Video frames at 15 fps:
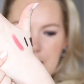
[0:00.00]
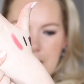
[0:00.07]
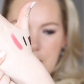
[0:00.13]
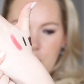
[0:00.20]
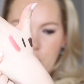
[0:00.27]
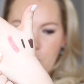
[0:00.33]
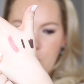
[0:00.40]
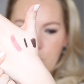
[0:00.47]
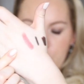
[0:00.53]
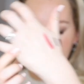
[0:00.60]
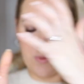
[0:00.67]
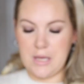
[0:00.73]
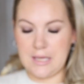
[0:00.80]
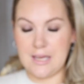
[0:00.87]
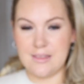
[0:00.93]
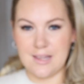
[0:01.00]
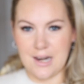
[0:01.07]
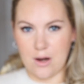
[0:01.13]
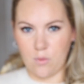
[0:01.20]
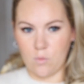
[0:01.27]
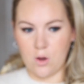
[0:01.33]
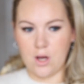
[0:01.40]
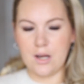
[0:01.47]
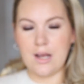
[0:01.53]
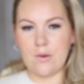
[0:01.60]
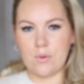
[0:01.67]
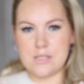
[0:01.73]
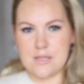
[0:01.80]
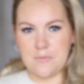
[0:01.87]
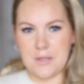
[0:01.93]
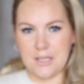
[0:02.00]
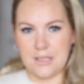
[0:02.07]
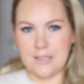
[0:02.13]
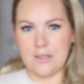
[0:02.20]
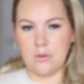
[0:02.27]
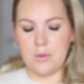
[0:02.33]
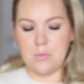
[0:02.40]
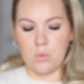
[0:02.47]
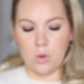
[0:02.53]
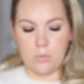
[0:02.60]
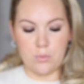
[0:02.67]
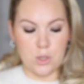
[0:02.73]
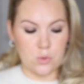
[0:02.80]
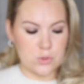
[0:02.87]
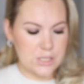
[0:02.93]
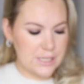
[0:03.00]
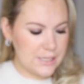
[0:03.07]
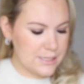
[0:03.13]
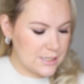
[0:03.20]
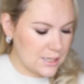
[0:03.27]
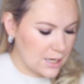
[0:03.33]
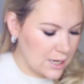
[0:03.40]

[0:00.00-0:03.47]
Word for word: like rose pinky than I want. I want something a little bit more muted.